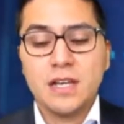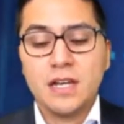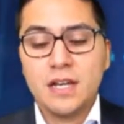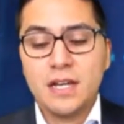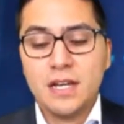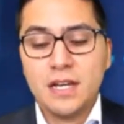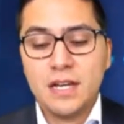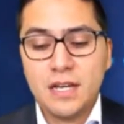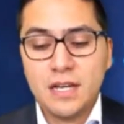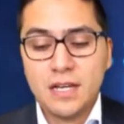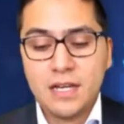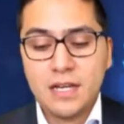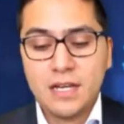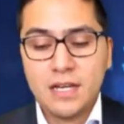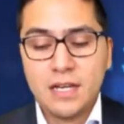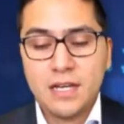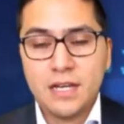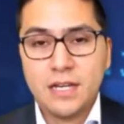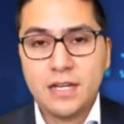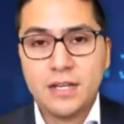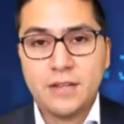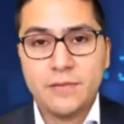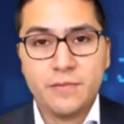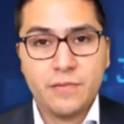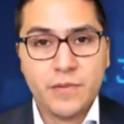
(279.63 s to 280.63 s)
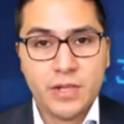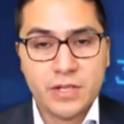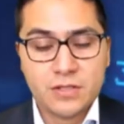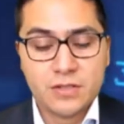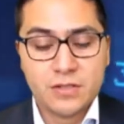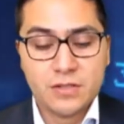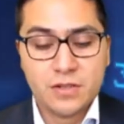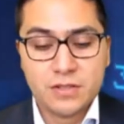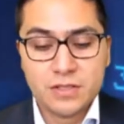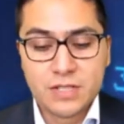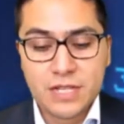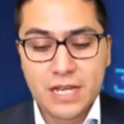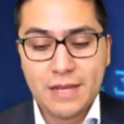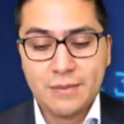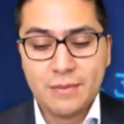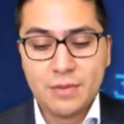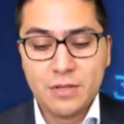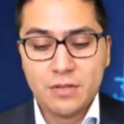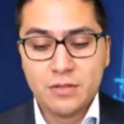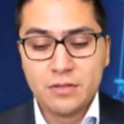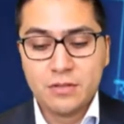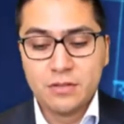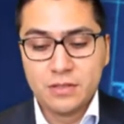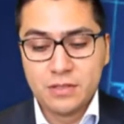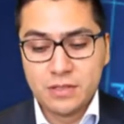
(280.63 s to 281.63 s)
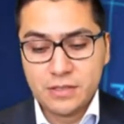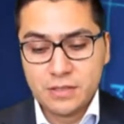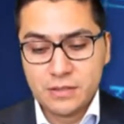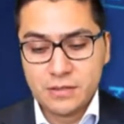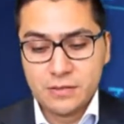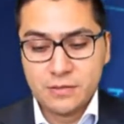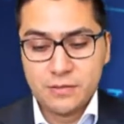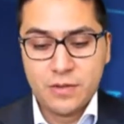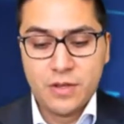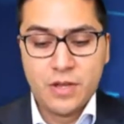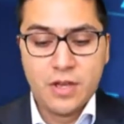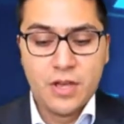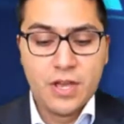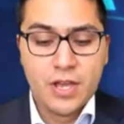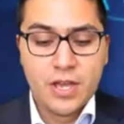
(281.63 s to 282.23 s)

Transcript: not so long time ago,